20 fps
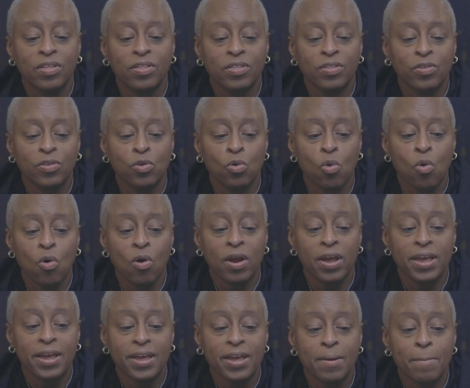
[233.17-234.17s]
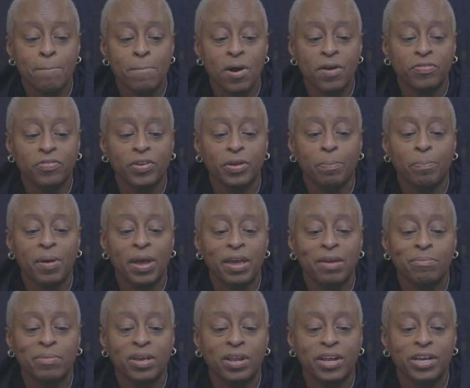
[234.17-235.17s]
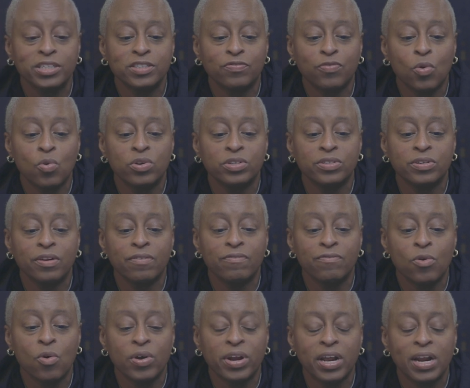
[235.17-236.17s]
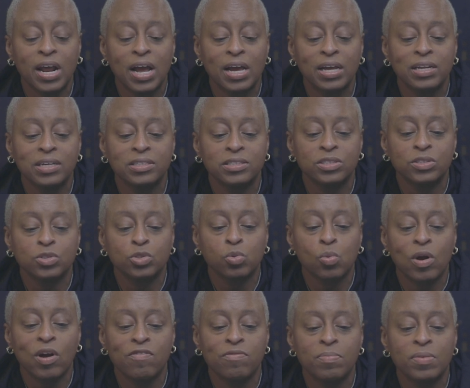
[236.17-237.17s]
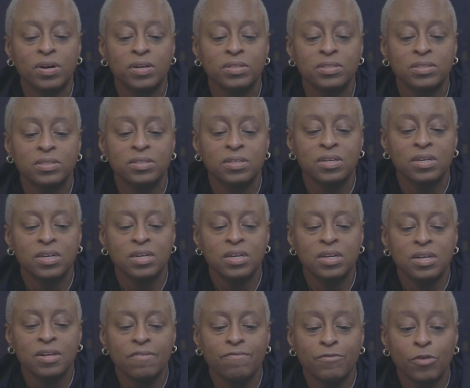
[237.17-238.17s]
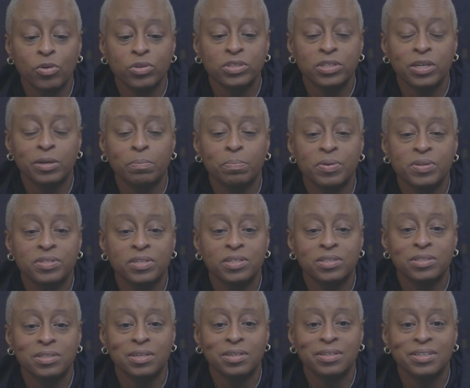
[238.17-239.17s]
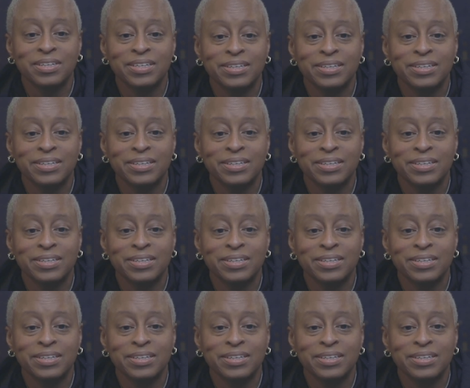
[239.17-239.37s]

Your monthly payment is $440, 12 months. First lien position,